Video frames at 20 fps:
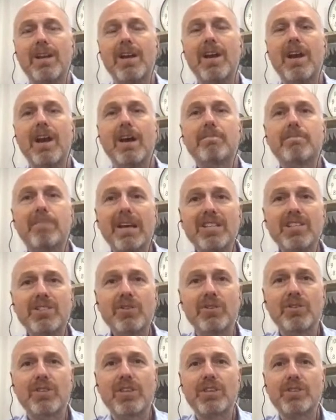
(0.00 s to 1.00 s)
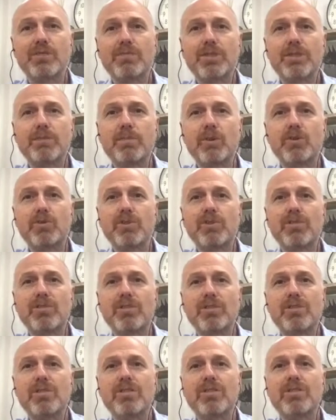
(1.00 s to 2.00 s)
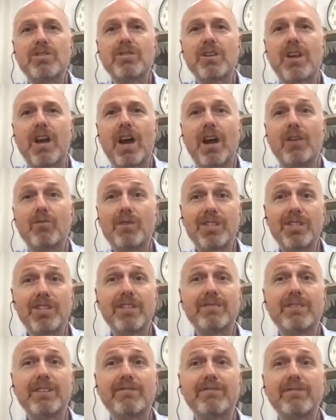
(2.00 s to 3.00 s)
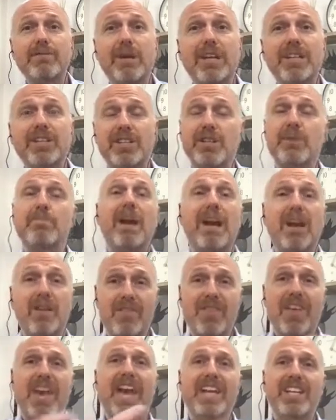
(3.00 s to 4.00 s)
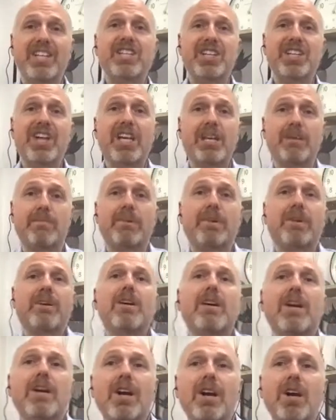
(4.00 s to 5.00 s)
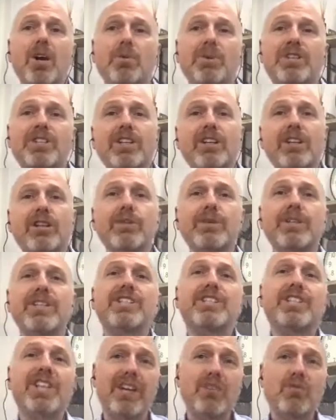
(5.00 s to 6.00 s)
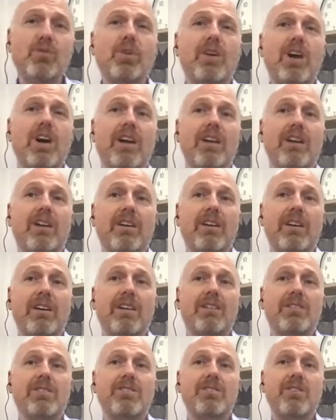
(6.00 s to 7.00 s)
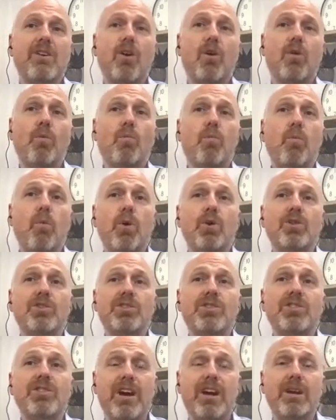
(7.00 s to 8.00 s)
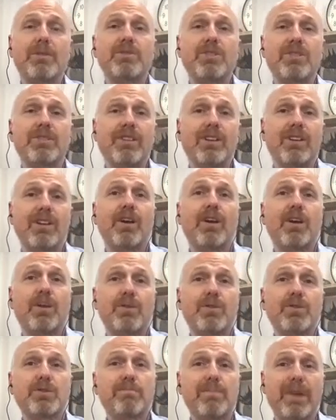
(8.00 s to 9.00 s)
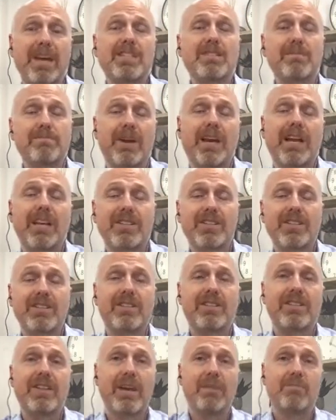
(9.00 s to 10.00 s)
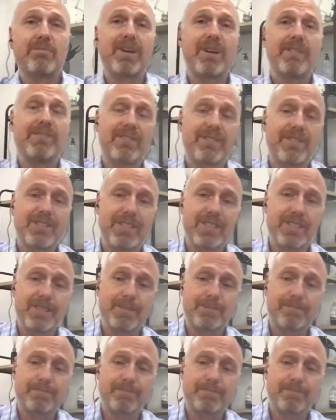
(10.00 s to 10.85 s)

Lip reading: And based on this, respondents received information about their shape, which included general guidelines on what types of clothes best matched their preferences.